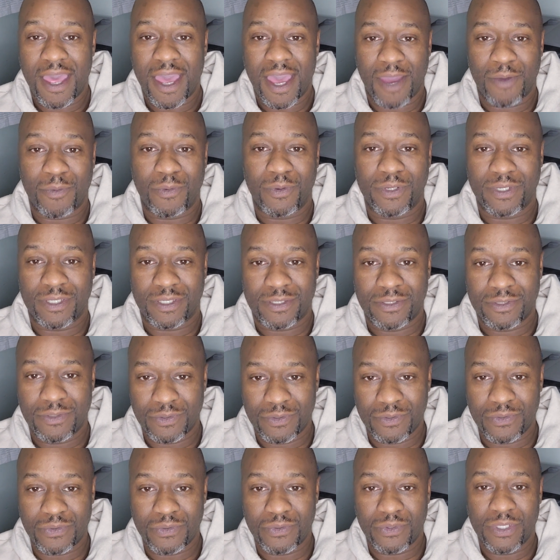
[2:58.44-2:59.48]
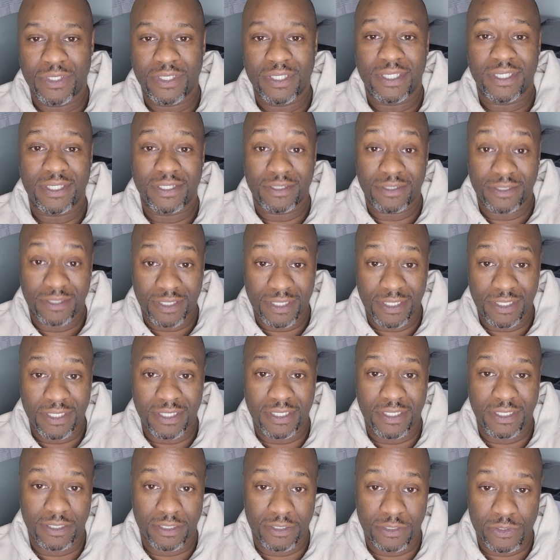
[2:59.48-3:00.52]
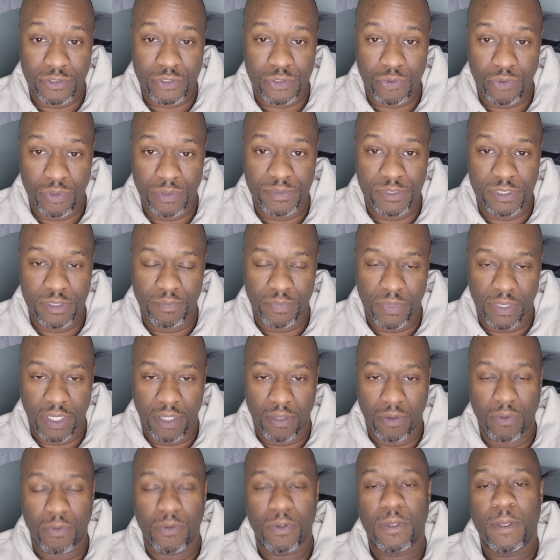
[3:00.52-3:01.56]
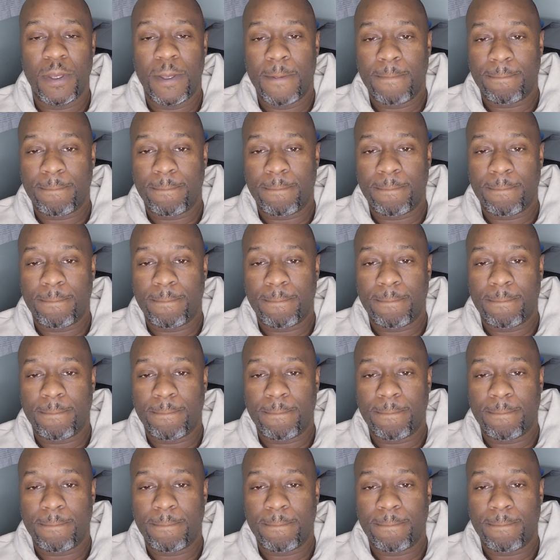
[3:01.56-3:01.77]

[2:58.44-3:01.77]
I will include the link in the description below.